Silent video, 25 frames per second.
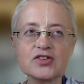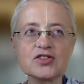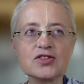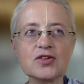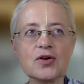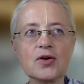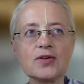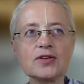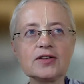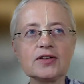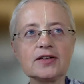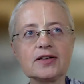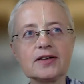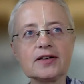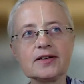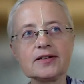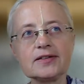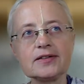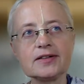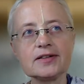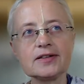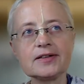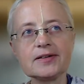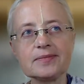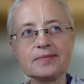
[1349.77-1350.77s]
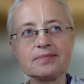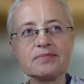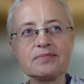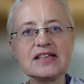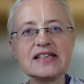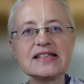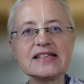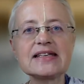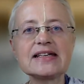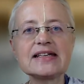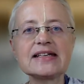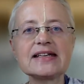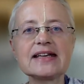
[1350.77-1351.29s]
So the
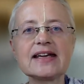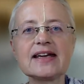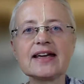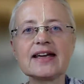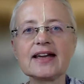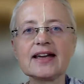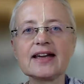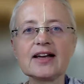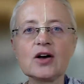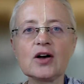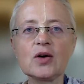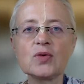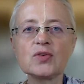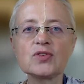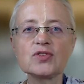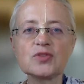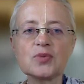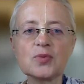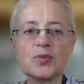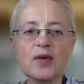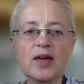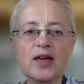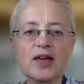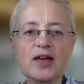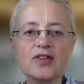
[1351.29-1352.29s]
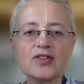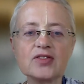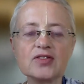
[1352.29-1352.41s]
misery goes away.